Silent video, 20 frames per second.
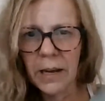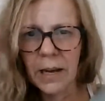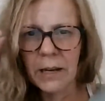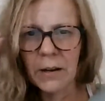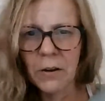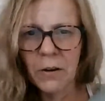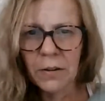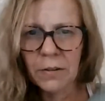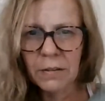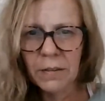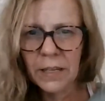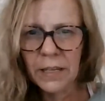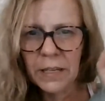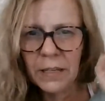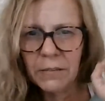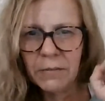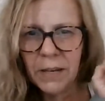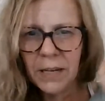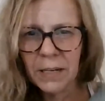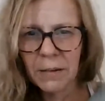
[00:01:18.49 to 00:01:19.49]
can't think
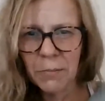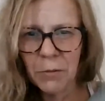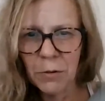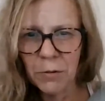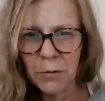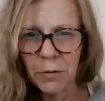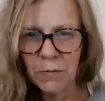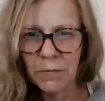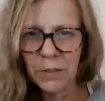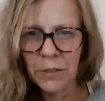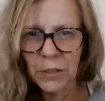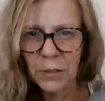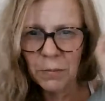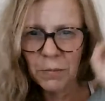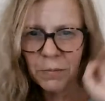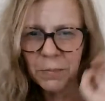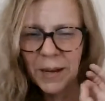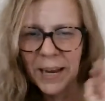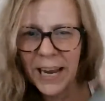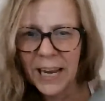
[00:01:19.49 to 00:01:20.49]
of any more off the top
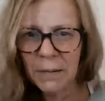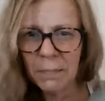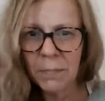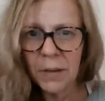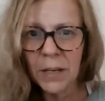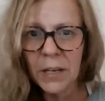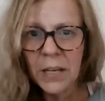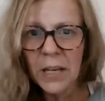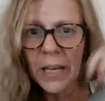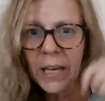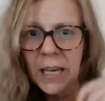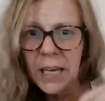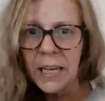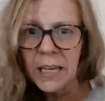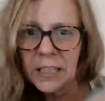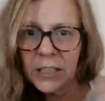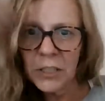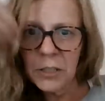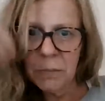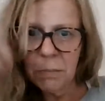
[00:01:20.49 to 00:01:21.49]
of my head, but
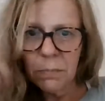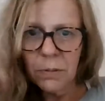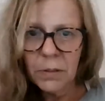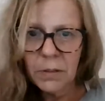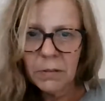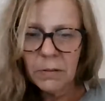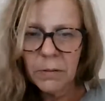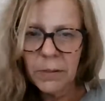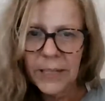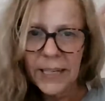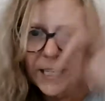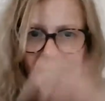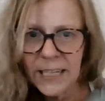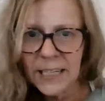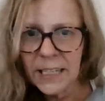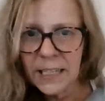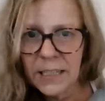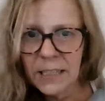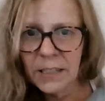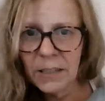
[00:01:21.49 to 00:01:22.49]
as you pull
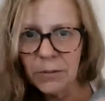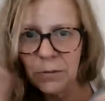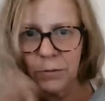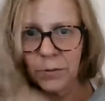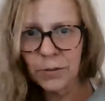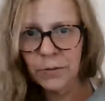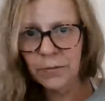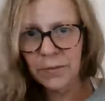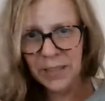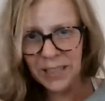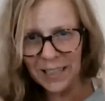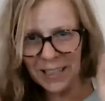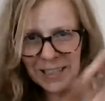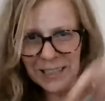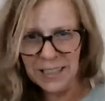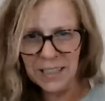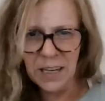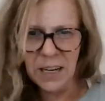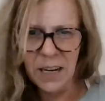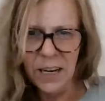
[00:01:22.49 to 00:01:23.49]
in all of
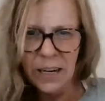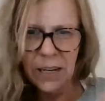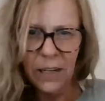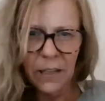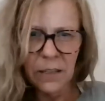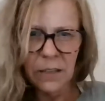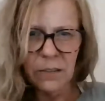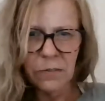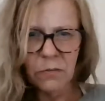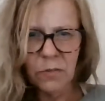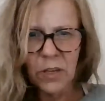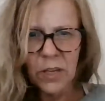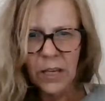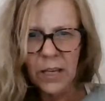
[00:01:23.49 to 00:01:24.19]
these kind of